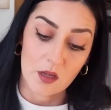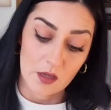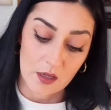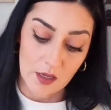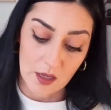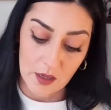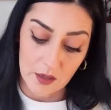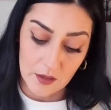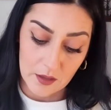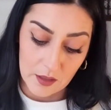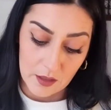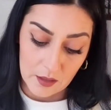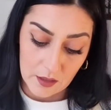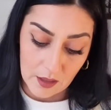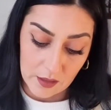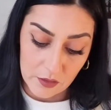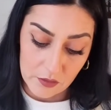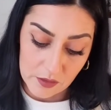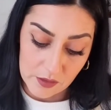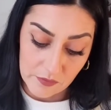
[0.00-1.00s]
Yeah, I
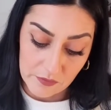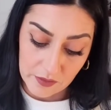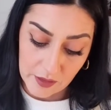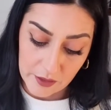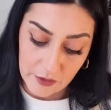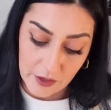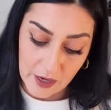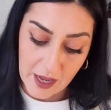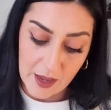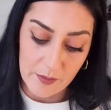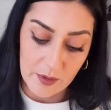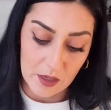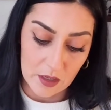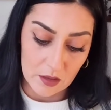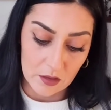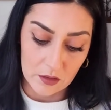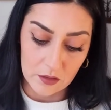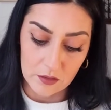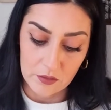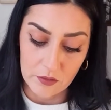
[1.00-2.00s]
used the Flutter Habit
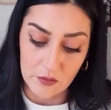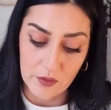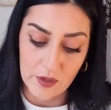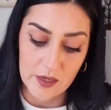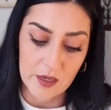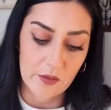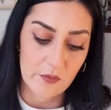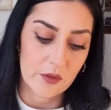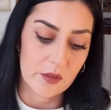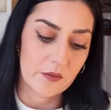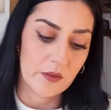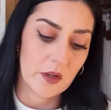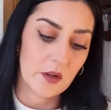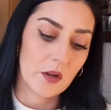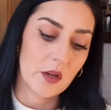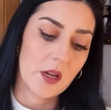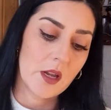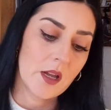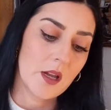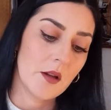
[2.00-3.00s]
glue, and it was
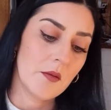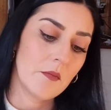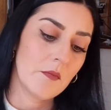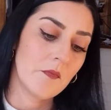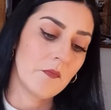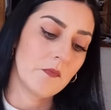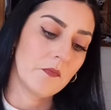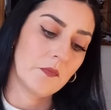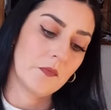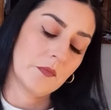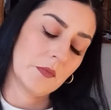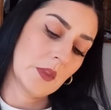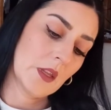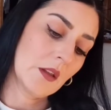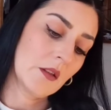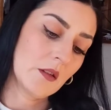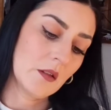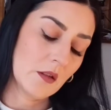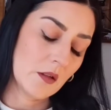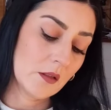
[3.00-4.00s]
very
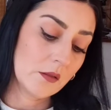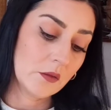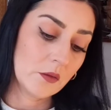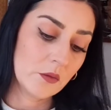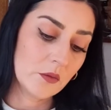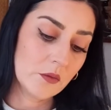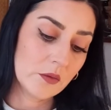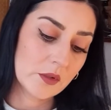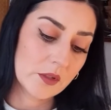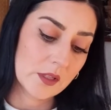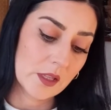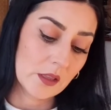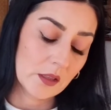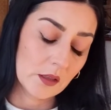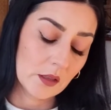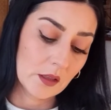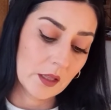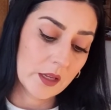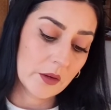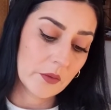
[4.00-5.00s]
loose
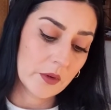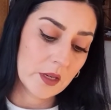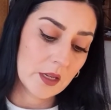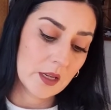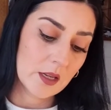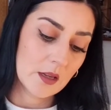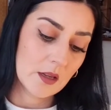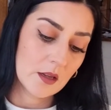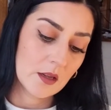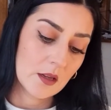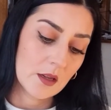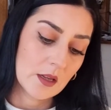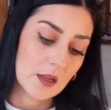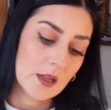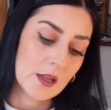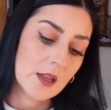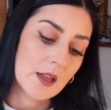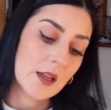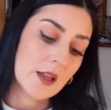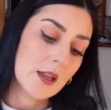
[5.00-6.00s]
and liquidy.
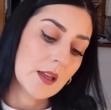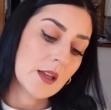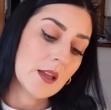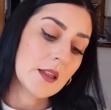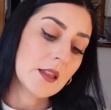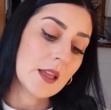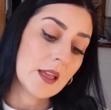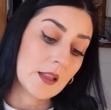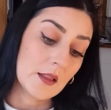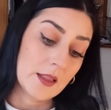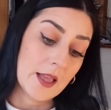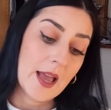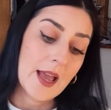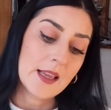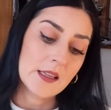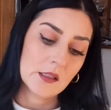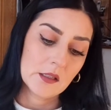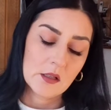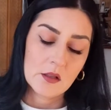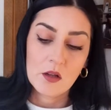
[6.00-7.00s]
It
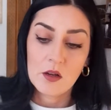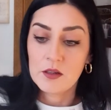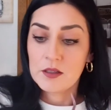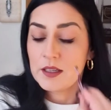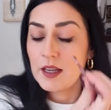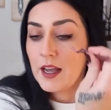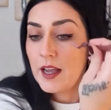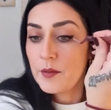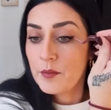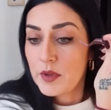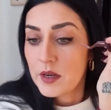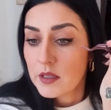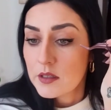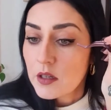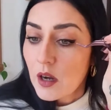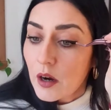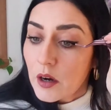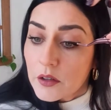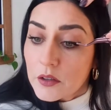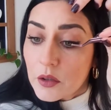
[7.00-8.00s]
lasts a long time, but it's
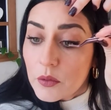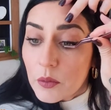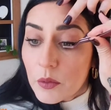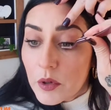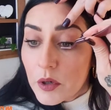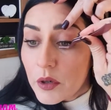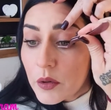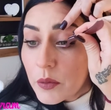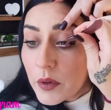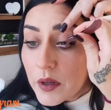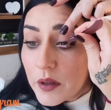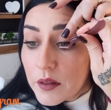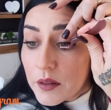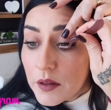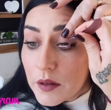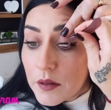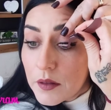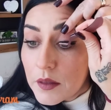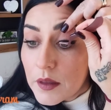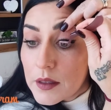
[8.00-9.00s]
hard to work with.
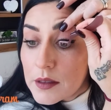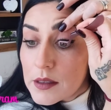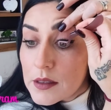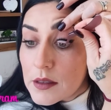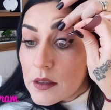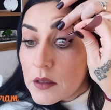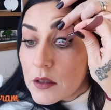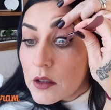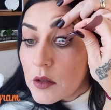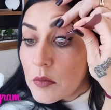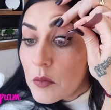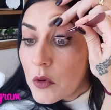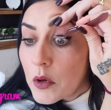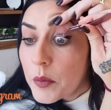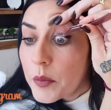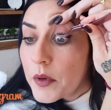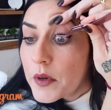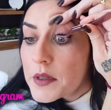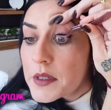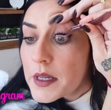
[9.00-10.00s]
This is a little more
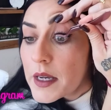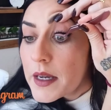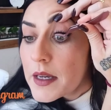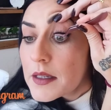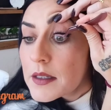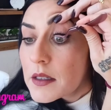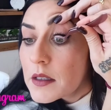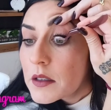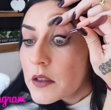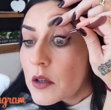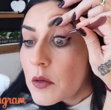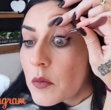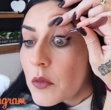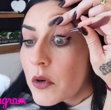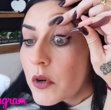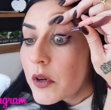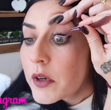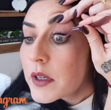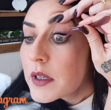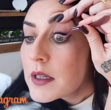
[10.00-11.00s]
precise, a little
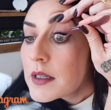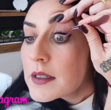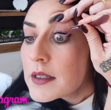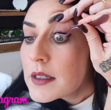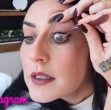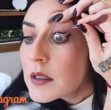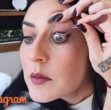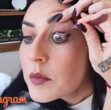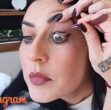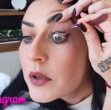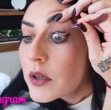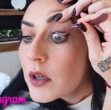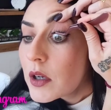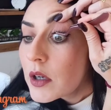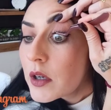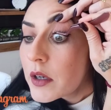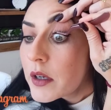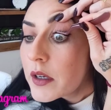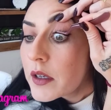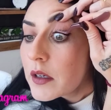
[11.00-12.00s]
more easy to put
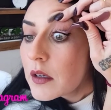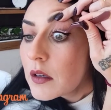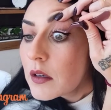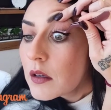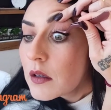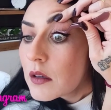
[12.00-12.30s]
on.